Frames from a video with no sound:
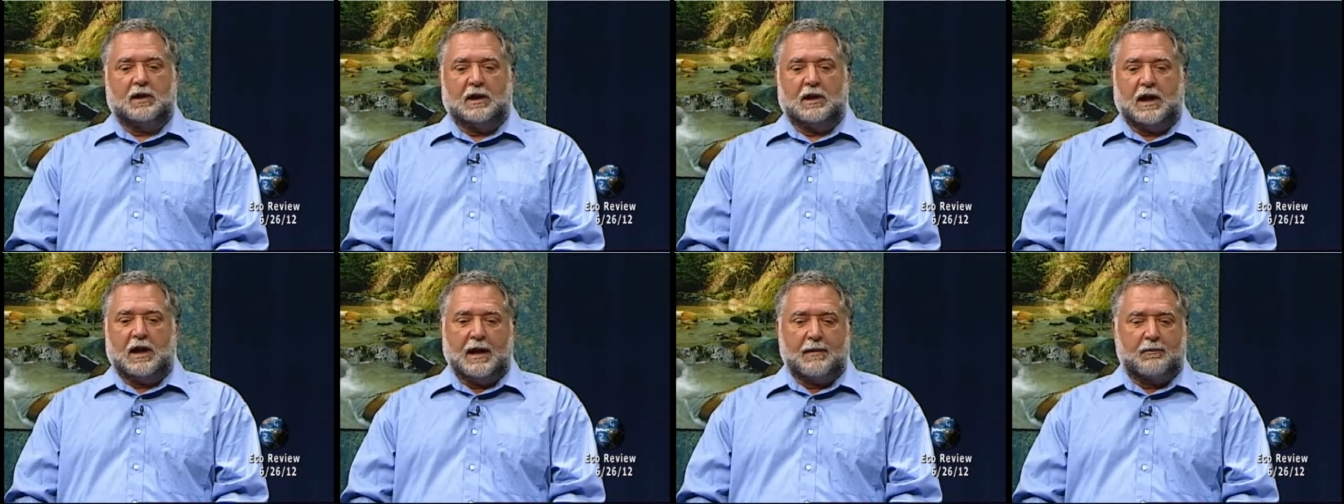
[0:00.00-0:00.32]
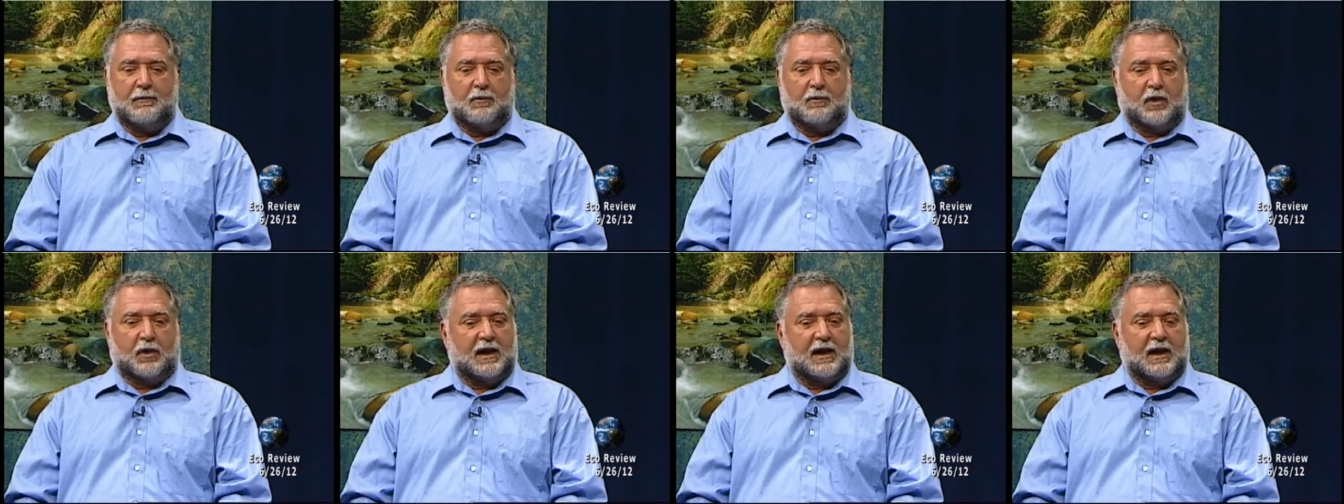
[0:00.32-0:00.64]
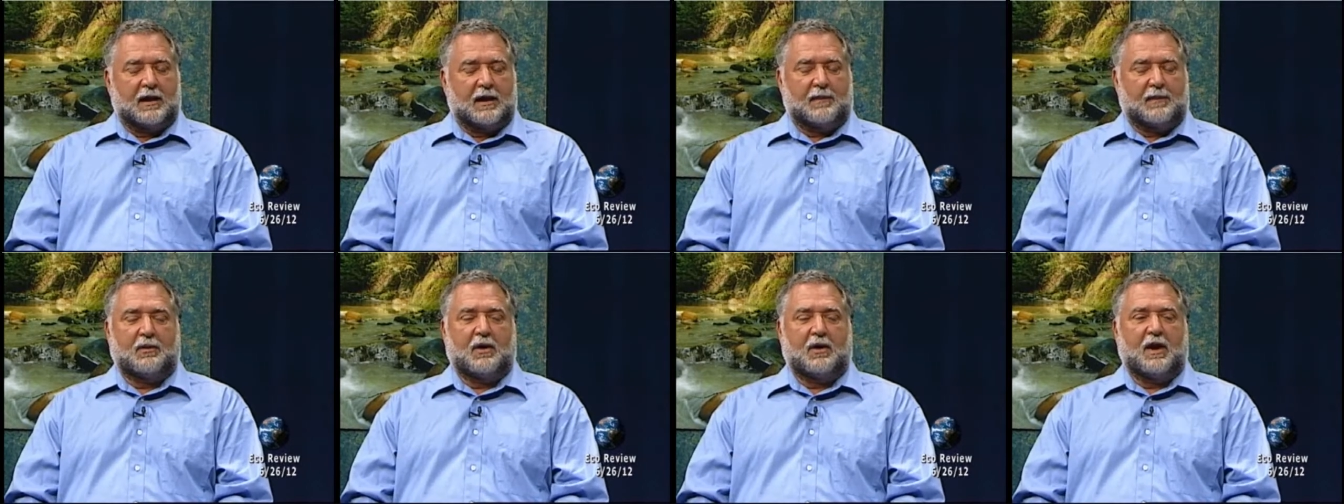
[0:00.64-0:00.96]
I'm
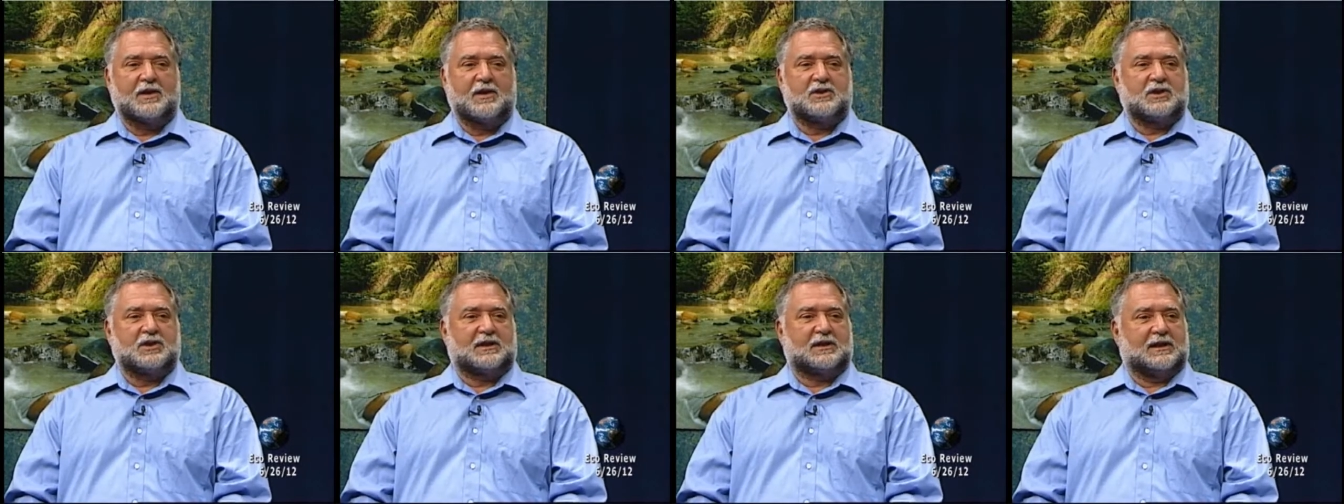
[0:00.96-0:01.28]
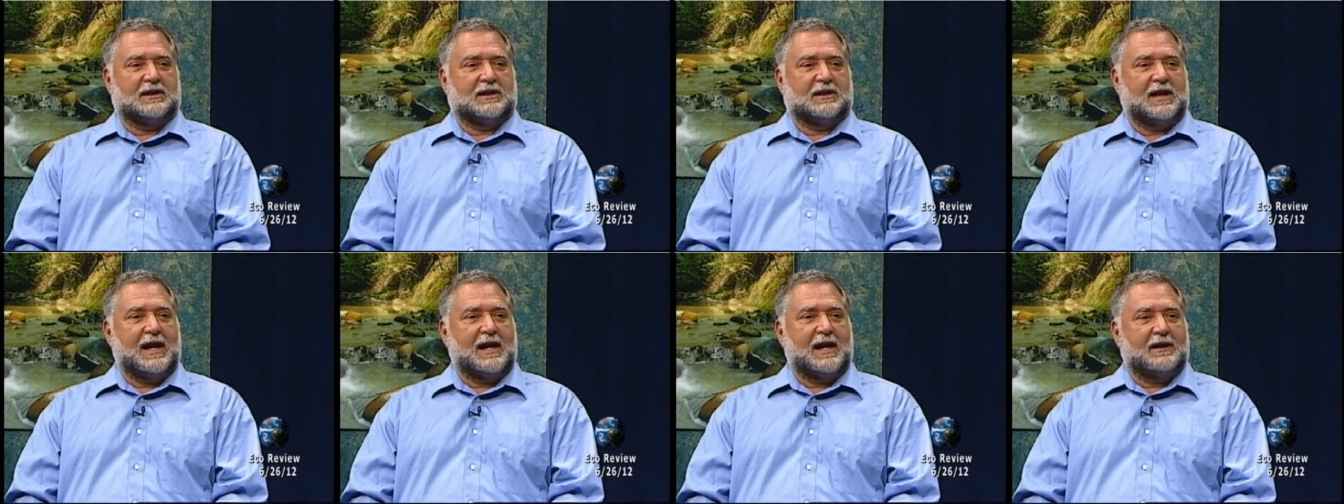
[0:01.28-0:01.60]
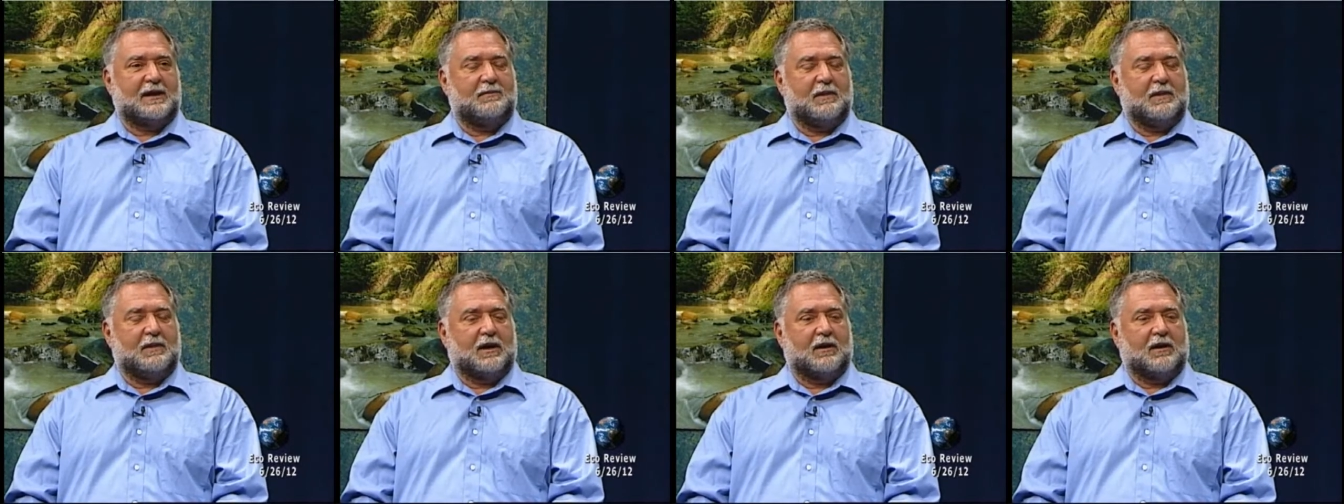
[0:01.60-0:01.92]
working on a project in
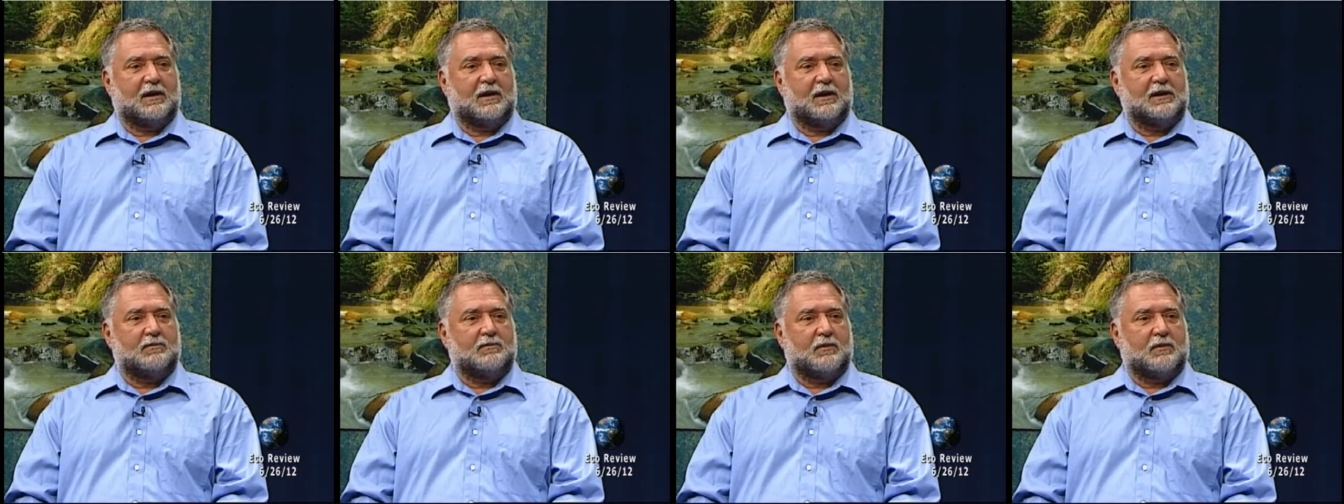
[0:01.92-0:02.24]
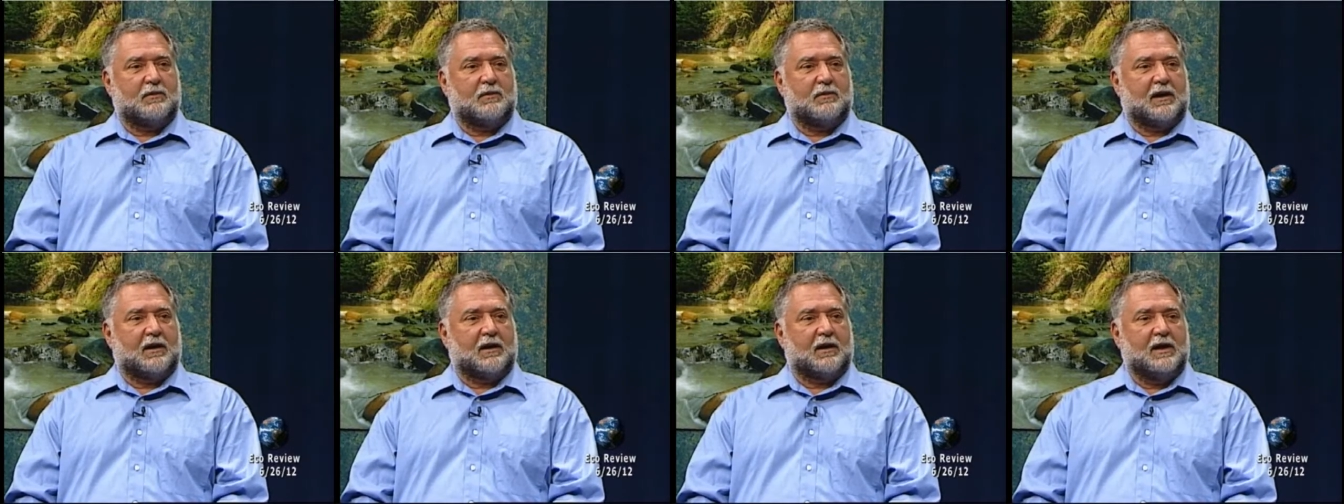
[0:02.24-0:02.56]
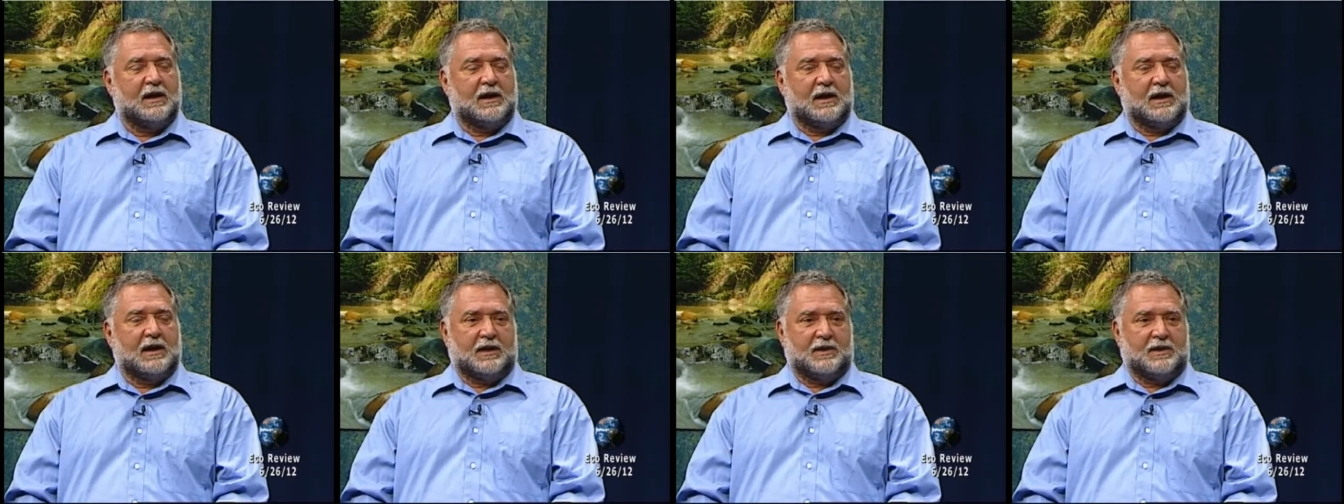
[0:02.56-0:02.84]
Latin America where